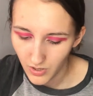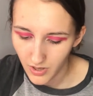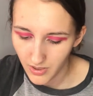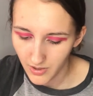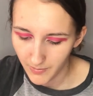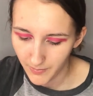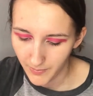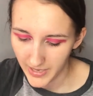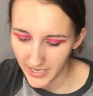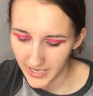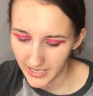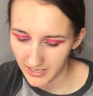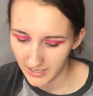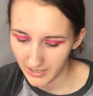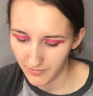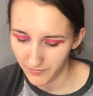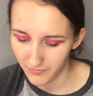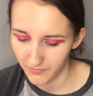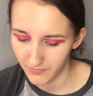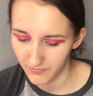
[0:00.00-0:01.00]
the
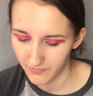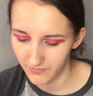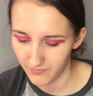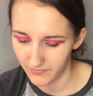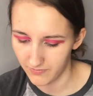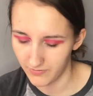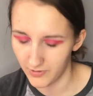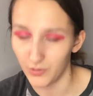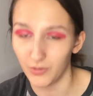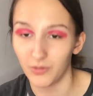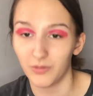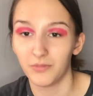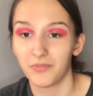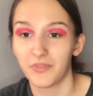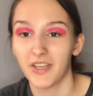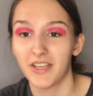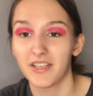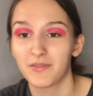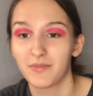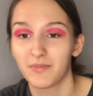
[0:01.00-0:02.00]
pink, no,
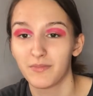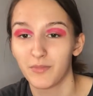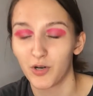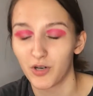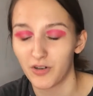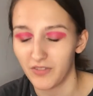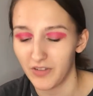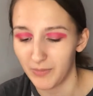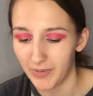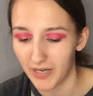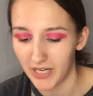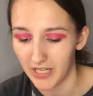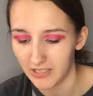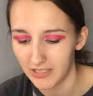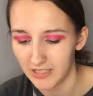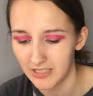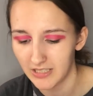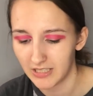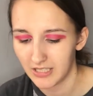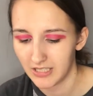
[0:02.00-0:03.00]
this Morphe
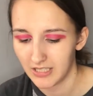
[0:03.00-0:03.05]
palette.